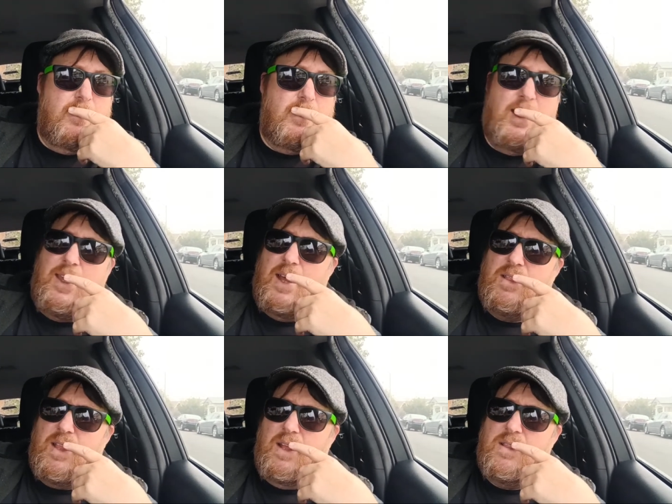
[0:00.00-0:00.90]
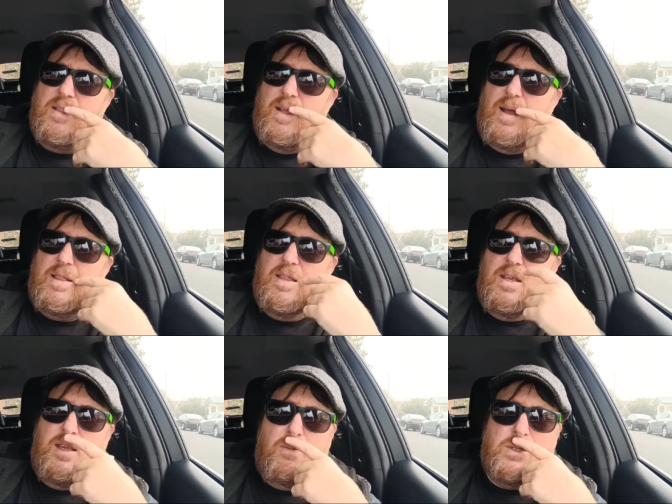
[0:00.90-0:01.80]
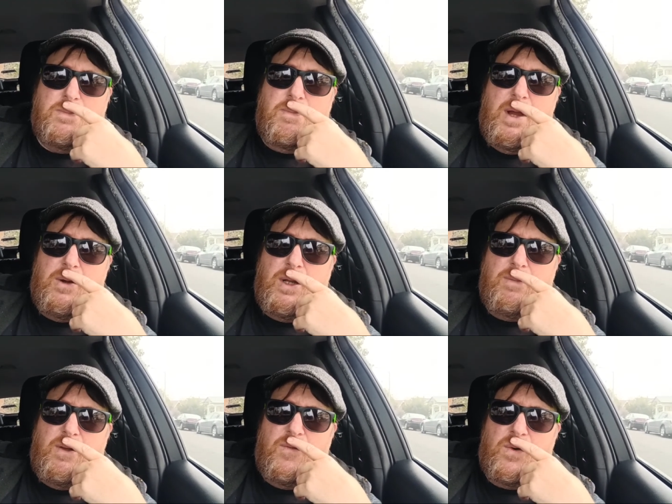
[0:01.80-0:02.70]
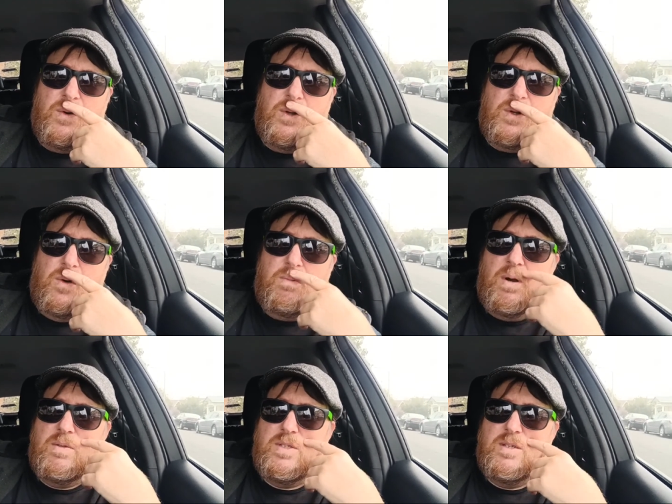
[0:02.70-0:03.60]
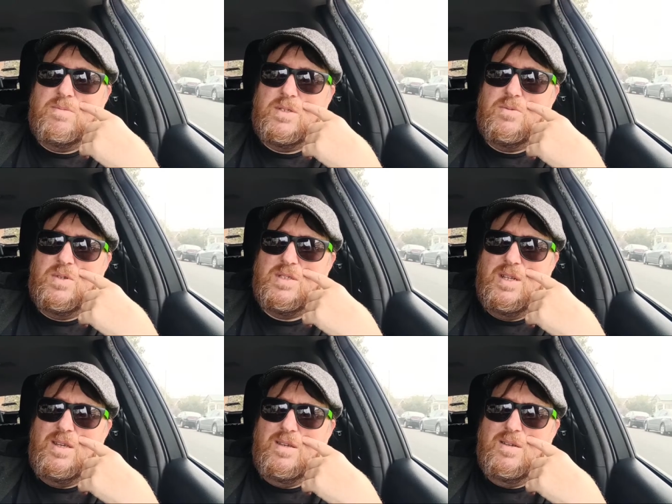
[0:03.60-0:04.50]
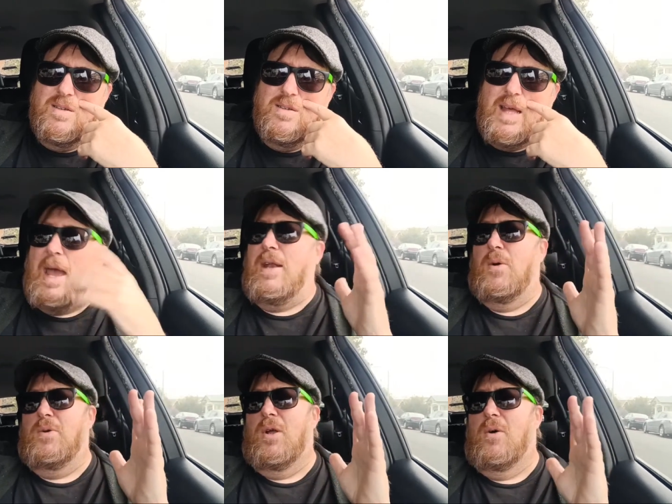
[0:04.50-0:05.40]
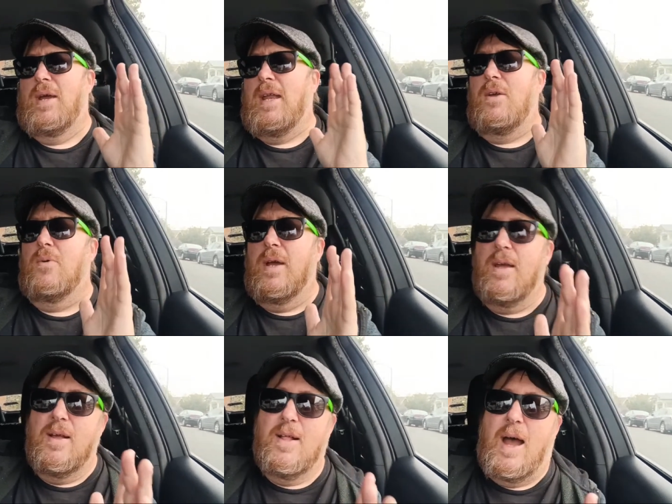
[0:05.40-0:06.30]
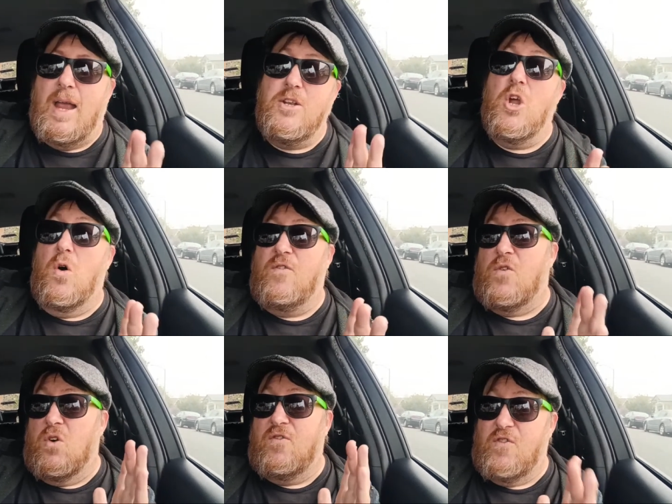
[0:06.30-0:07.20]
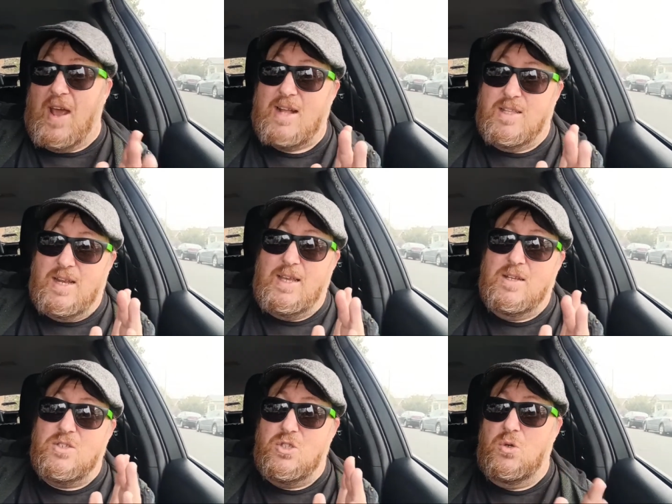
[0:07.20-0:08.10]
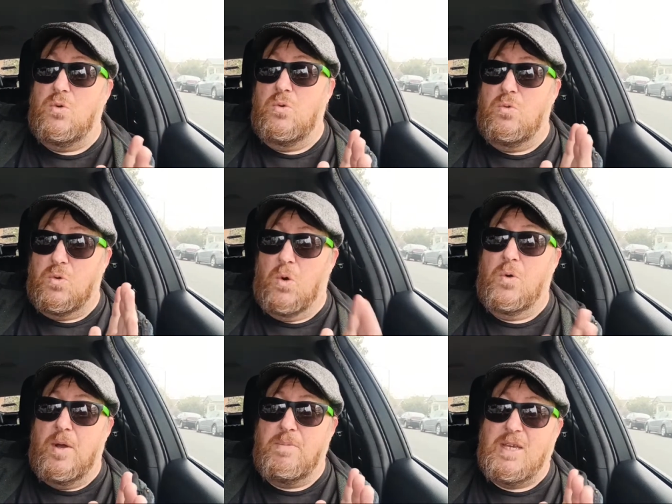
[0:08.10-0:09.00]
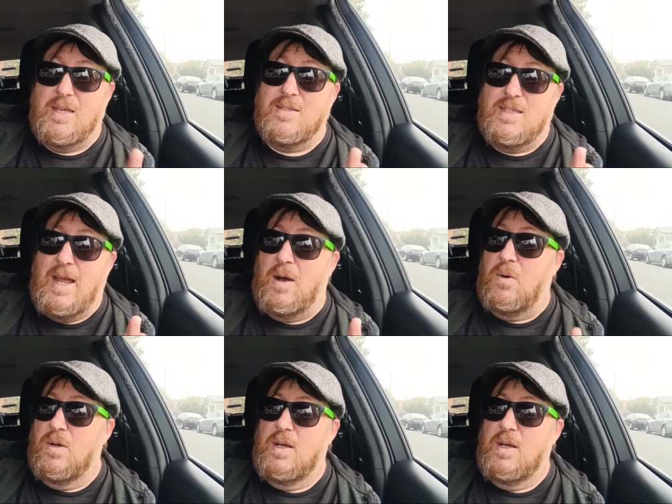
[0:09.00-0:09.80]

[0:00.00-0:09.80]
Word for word: Did he? I, I I think he was married before Nicole Brown Simpson, wasn't he? I don't know. Anyway, I know for a fact that he has two grown up kids now.